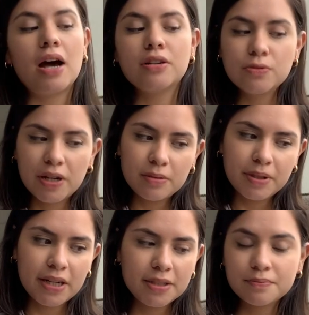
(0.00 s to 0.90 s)
How is wedding
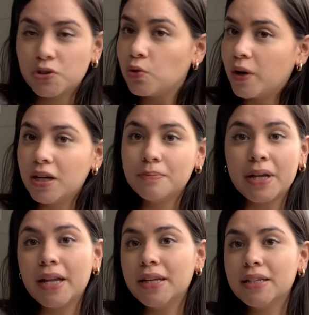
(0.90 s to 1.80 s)
planning? So wedding
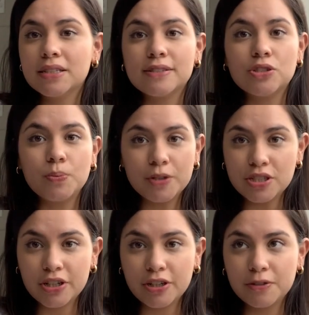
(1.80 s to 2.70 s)
planning is super
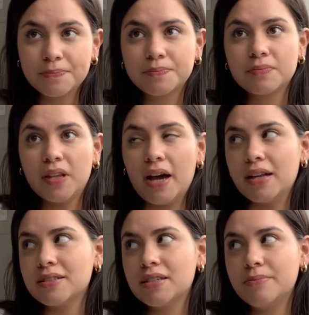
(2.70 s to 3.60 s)
chill,
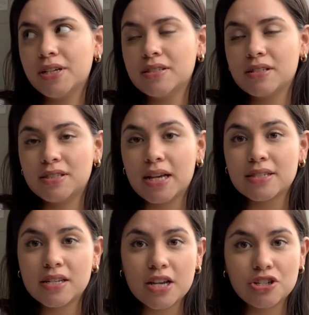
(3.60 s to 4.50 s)
honestly, because it's
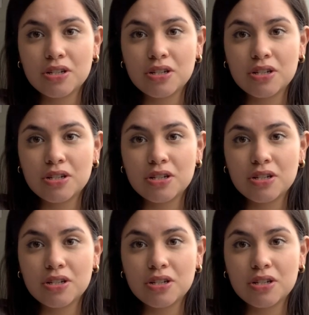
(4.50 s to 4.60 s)
destination.